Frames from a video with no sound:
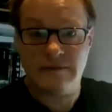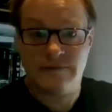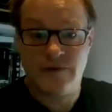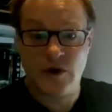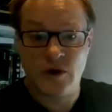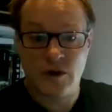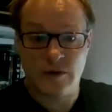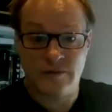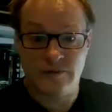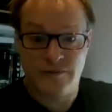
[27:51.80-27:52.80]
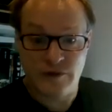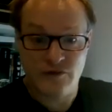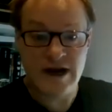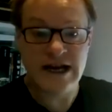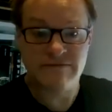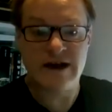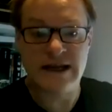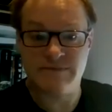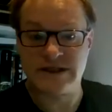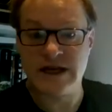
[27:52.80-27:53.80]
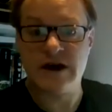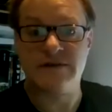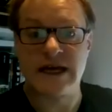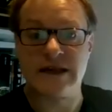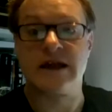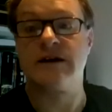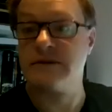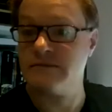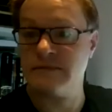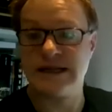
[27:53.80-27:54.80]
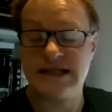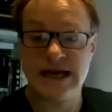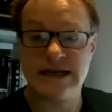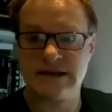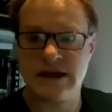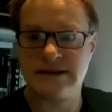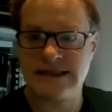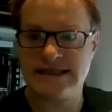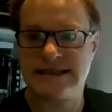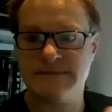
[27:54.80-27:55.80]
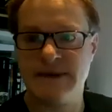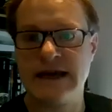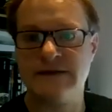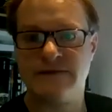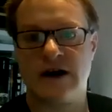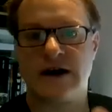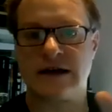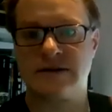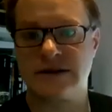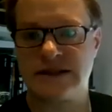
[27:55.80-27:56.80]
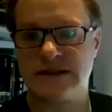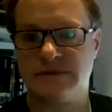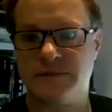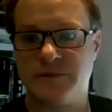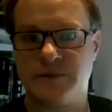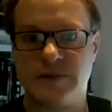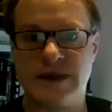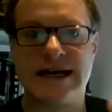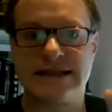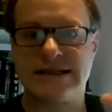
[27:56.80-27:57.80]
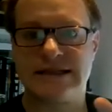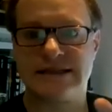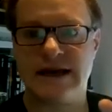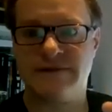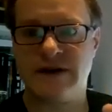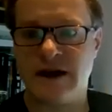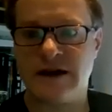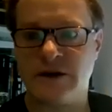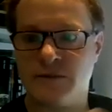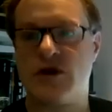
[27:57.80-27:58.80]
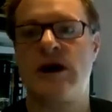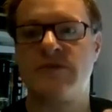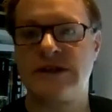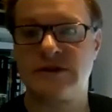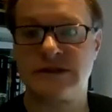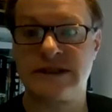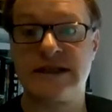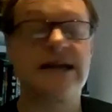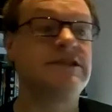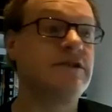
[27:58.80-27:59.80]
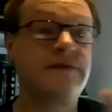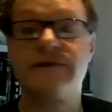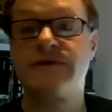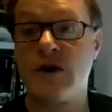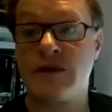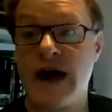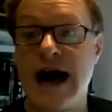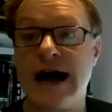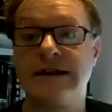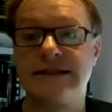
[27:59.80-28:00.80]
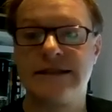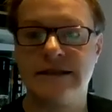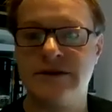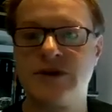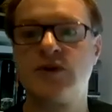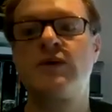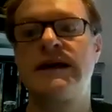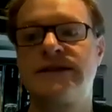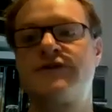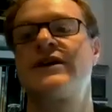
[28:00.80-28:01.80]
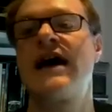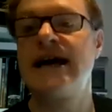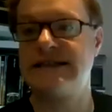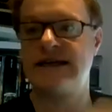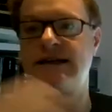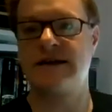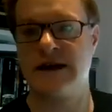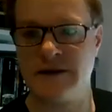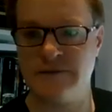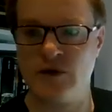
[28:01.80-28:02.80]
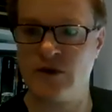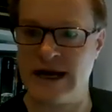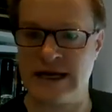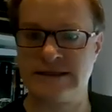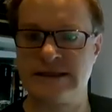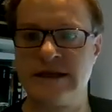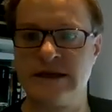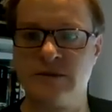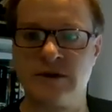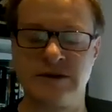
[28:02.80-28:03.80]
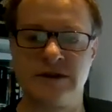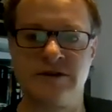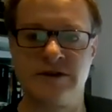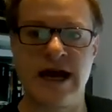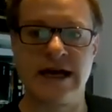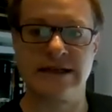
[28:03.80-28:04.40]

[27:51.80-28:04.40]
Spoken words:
For really, really preserving it, though, maintaining those SCP files, that's, if you like, your primary source of the data. If you've got that, you can always create any of the other formats that you'd want to create.